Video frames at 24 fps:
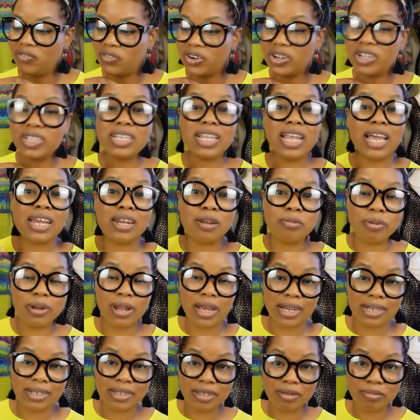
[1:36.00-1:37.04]
first line
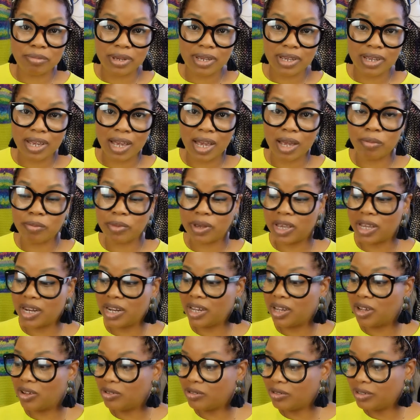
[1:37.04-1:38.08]
applies to me. I'm
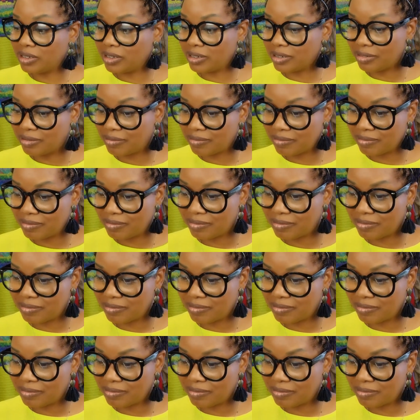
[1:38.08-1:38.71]
getting older.